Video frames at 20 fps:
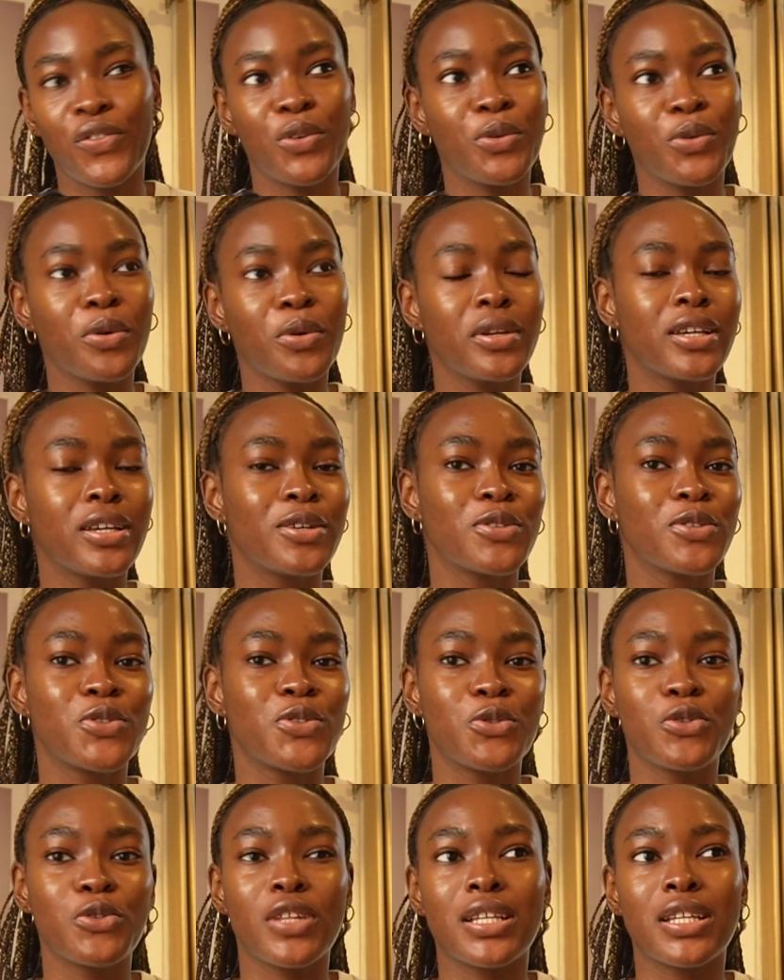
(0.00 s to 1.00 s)
you know Lagos, you
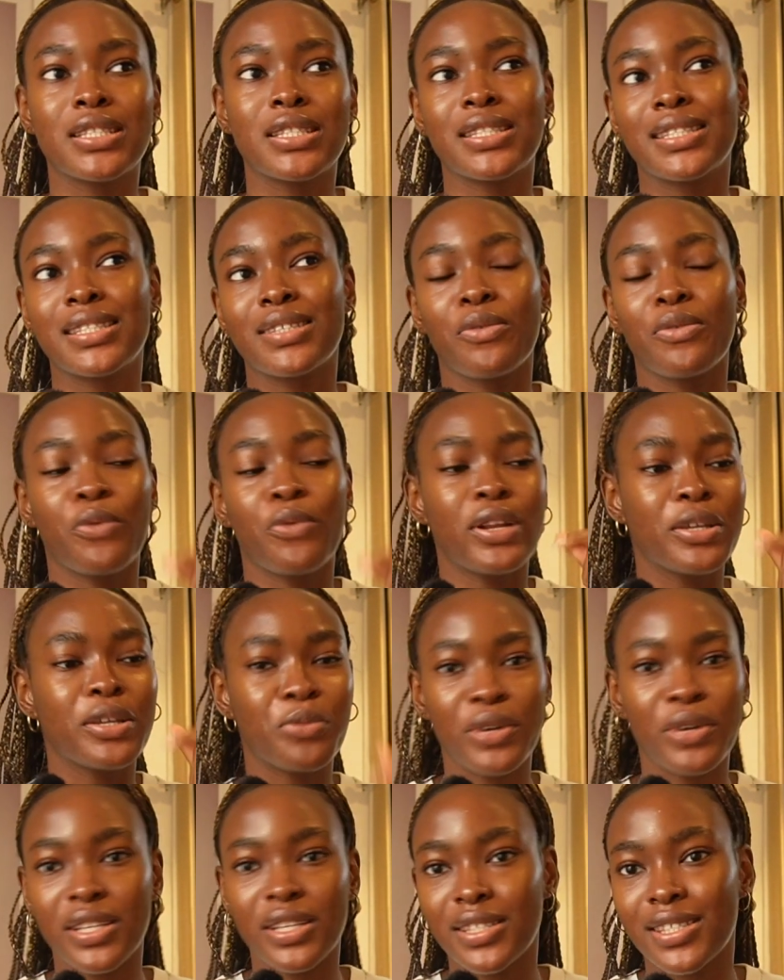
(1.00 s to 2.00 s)
know that when it
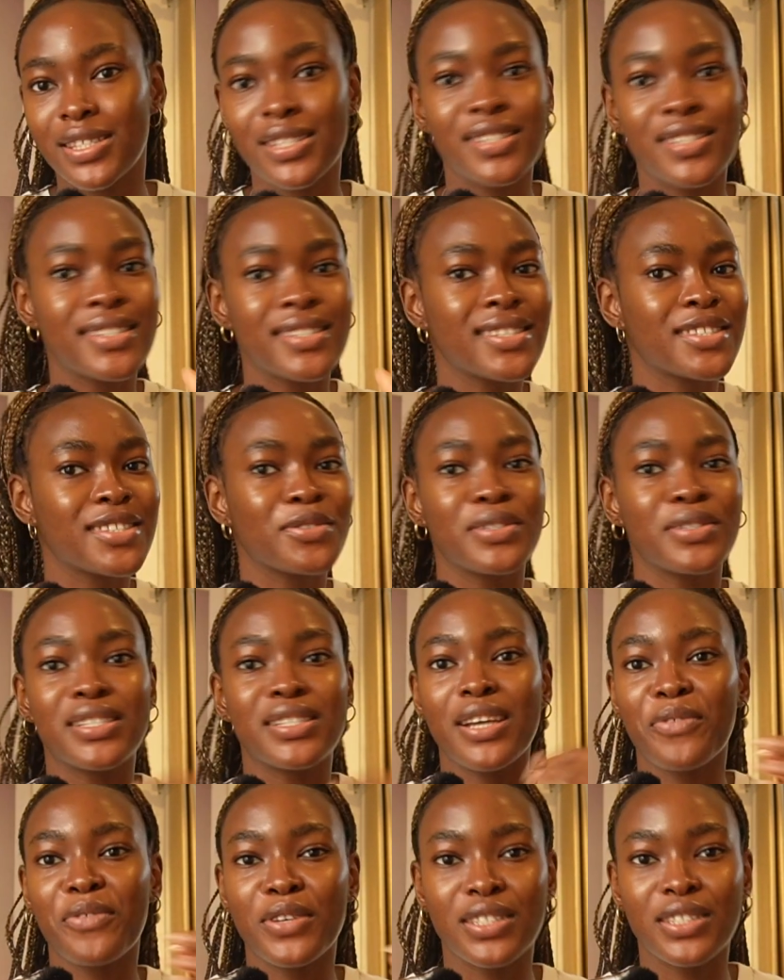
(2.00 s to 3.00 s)
rains, this is not the
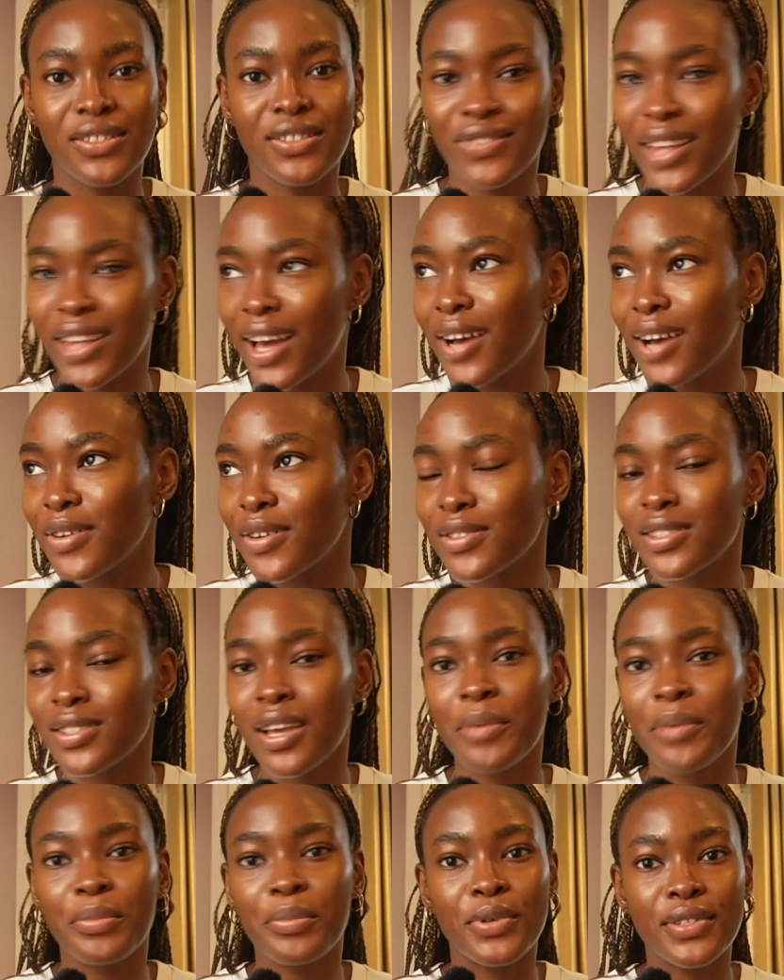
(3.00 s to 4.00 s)
time for you to leave the house.
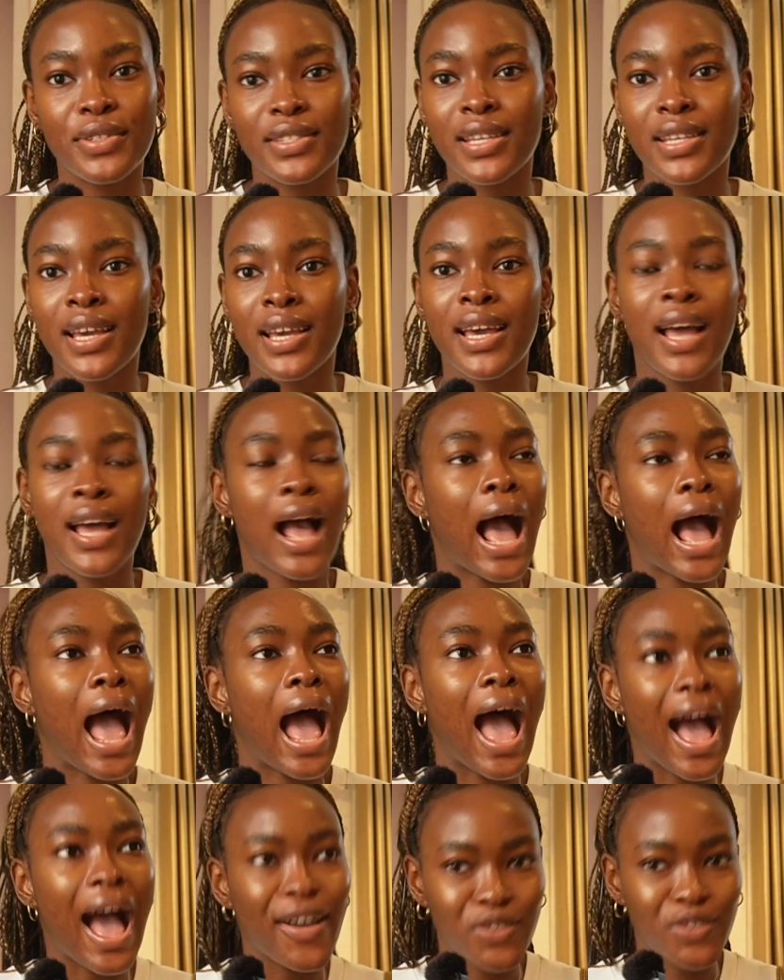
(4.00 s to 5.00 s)
But I
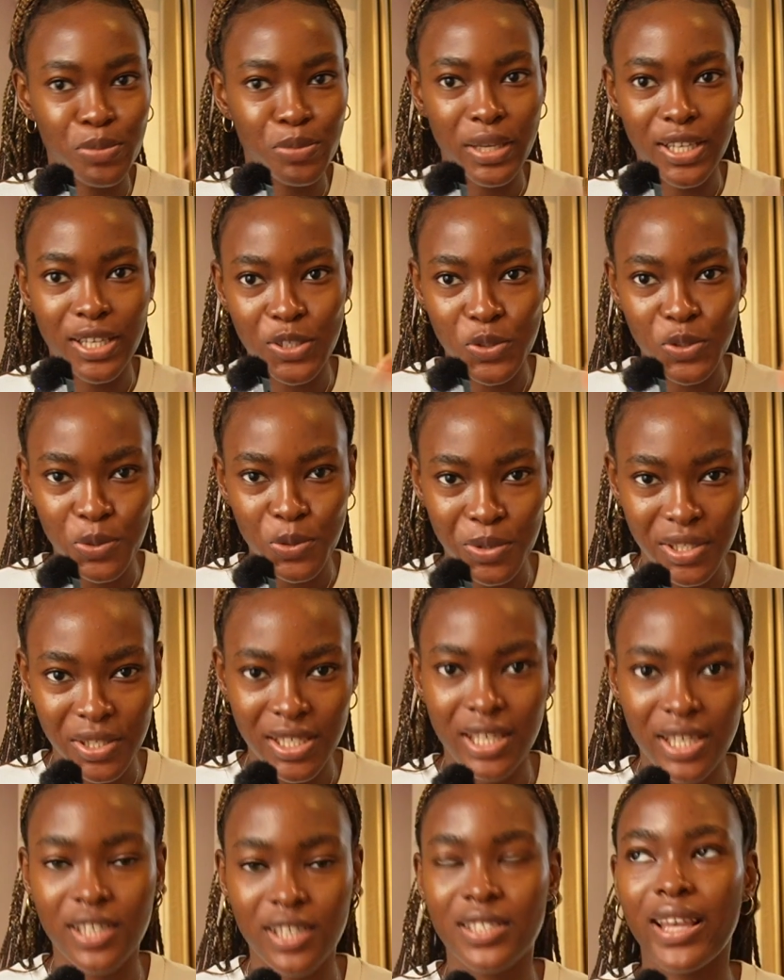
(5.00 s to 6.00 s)
have to be an adult
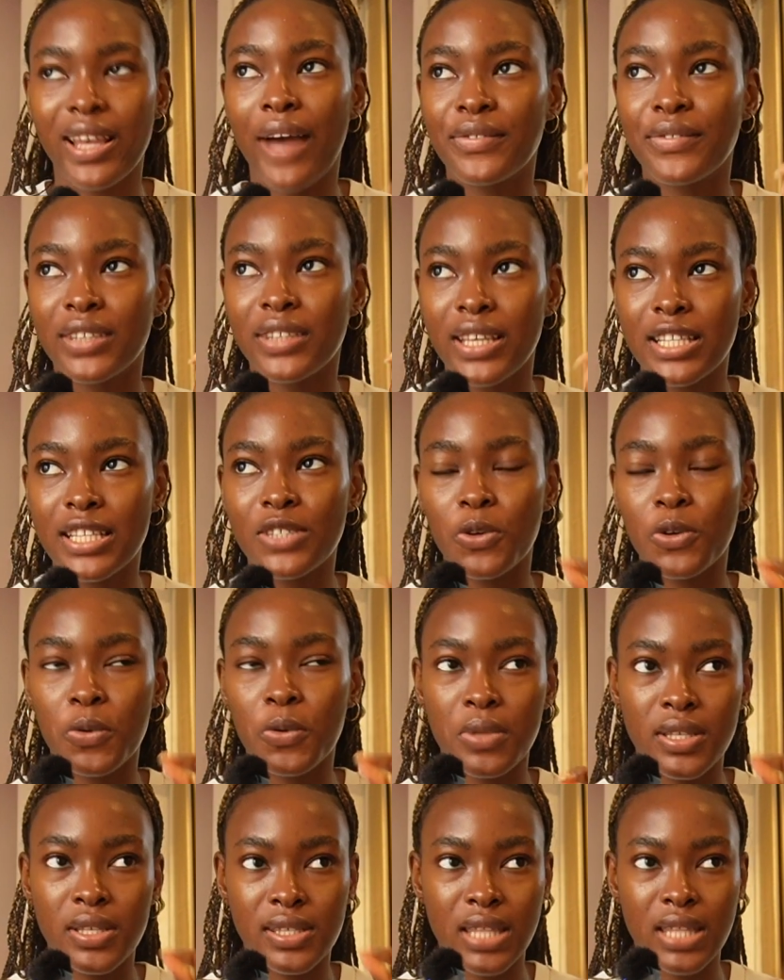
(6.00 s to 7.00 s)
today because I have to get all
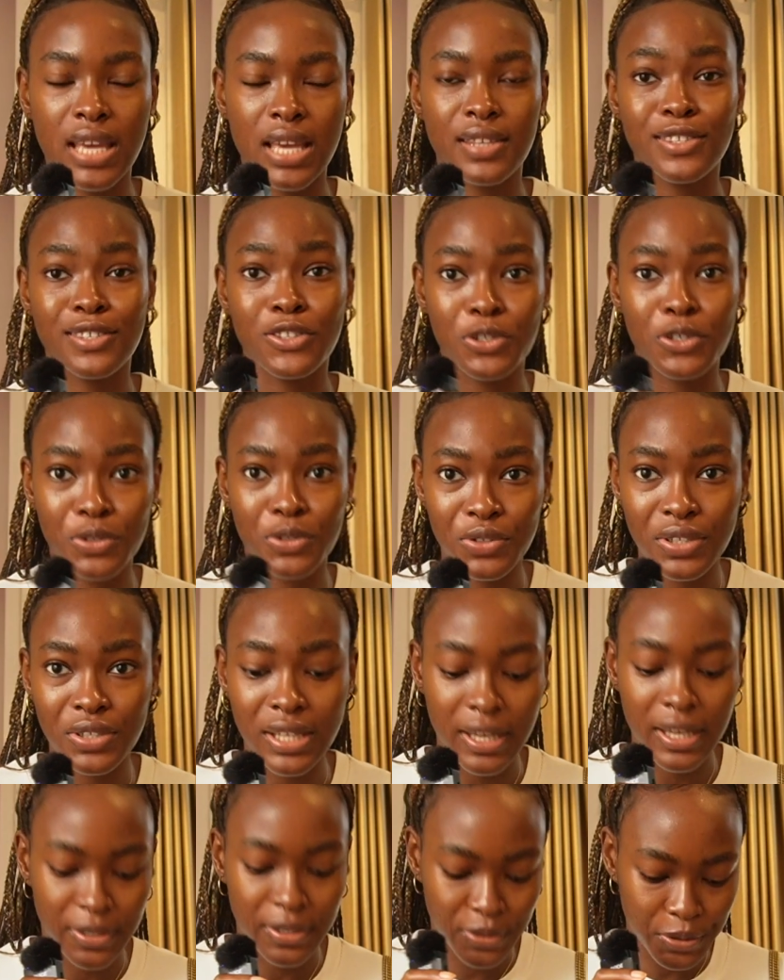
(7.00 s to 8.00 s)
these things done
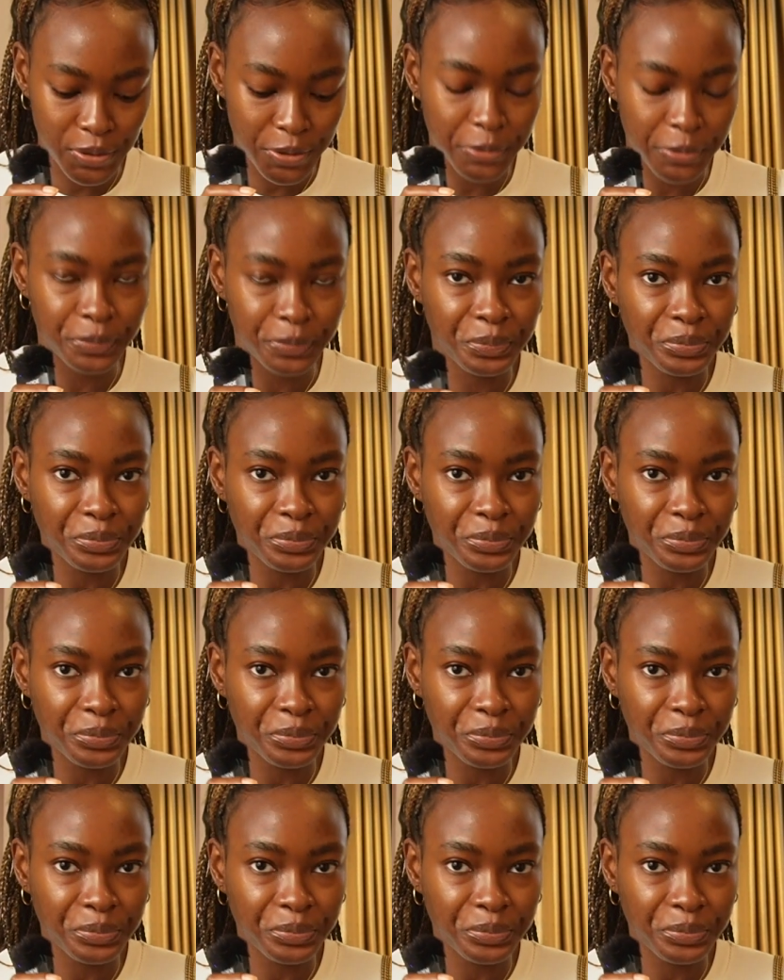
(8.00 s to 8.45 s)
today. So